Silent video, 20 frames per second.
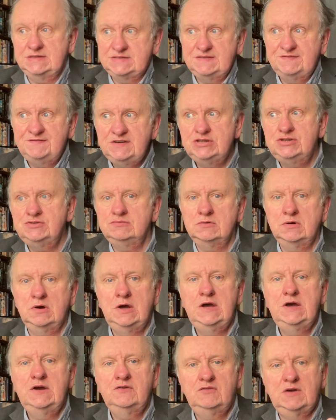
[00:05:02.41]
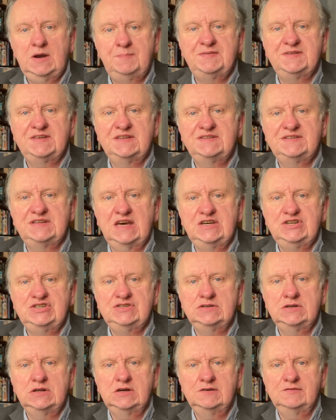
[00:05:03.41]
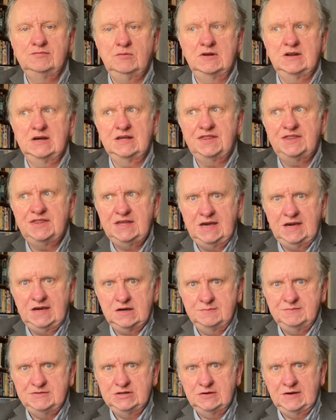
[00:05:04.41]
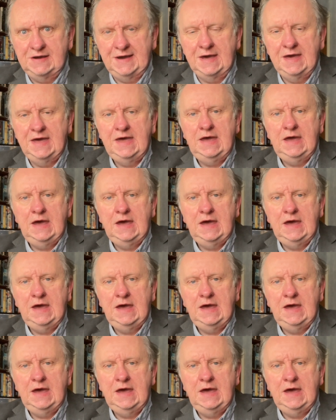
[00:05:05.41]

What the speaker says: It's a visual representation of what I think I'm doing.